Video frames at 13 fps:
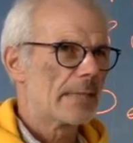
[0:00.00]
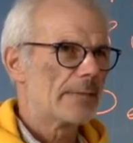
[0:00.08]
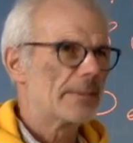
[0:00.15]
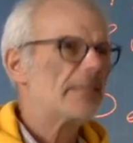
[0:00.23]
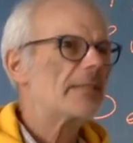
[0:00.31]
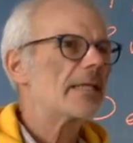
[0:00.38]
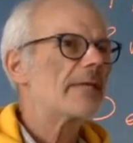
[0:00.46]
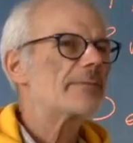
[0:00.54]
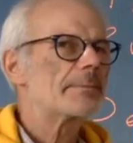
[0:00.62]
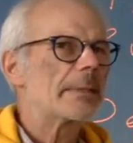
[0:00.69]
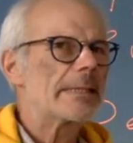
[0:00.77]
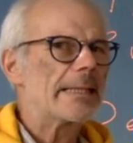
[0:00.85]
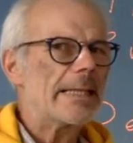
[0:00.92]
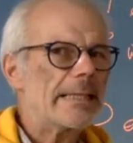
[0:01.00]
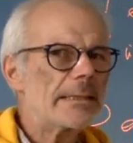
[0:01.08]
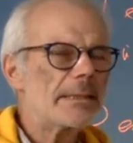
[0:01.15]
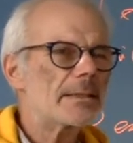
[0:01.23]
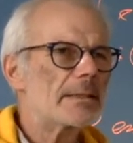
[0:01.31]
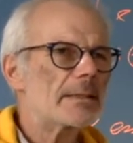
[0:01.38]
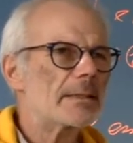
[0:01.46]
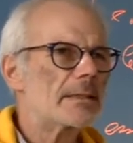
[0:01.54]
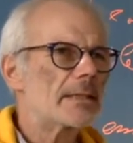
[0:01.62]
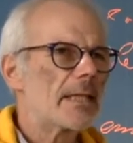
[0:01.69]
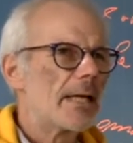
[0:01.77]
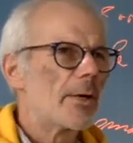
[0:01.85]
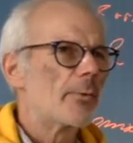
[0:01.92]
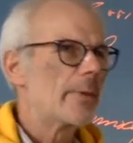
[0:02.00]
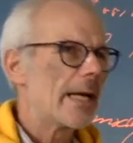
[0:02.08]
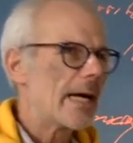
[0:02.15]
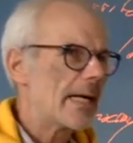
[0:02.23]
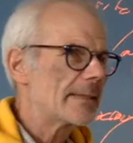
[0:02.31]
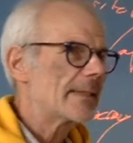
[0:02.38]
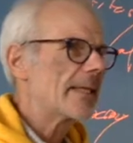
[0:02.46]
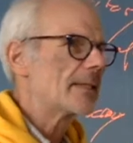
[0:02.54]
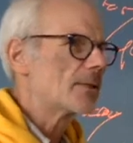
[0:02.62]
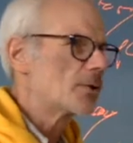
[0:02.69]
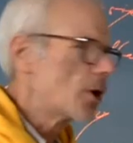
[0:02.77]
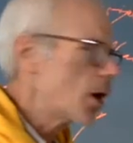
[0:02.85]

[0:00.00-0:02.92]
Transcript: This gives me an instance where I can